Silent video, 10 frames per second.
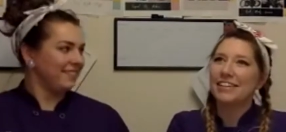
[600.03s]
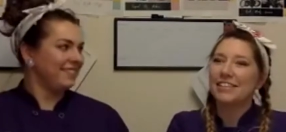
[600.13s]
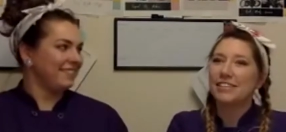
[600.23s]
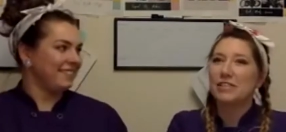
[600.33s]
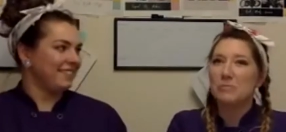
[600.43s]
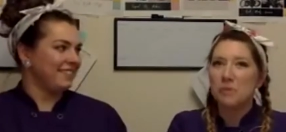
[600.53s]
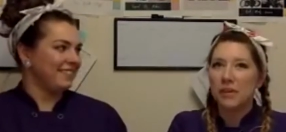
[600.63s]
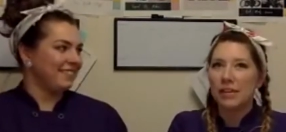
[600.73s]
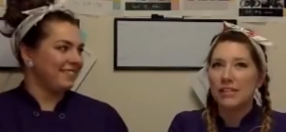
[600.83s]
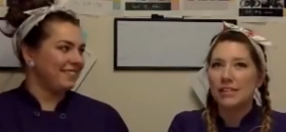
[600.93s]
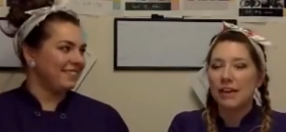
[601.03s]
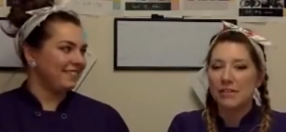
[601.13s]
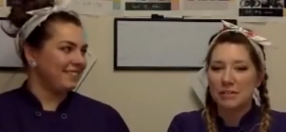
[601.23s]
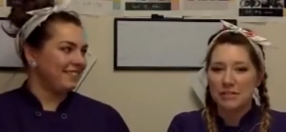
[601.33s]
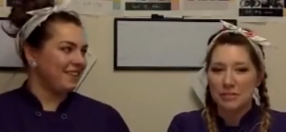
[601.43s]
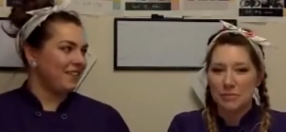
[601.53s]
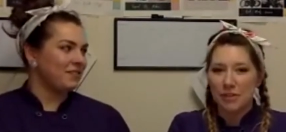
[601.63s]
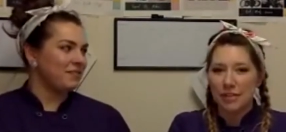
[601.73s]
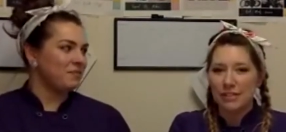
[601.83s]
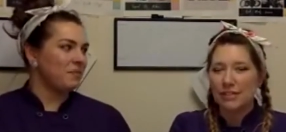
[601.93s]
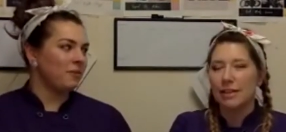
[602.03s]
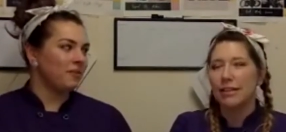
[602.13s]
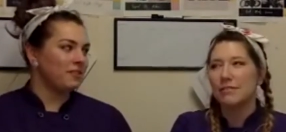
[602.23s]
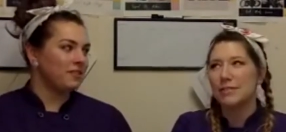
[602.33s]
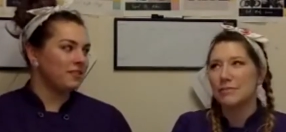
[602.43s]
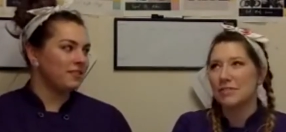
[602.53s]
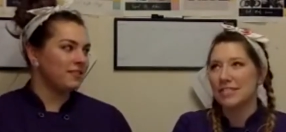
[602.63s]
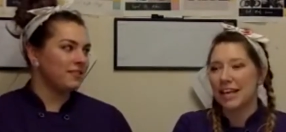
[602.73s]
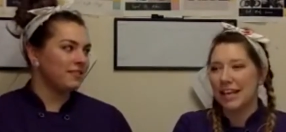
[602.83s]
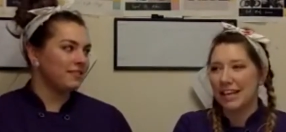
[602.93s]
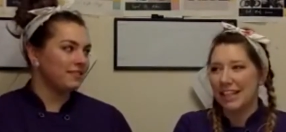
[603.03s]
Speaker 1: s'mores. I have to go with s'mores. Oh, s'mores. I love s'mores. Oh, anything.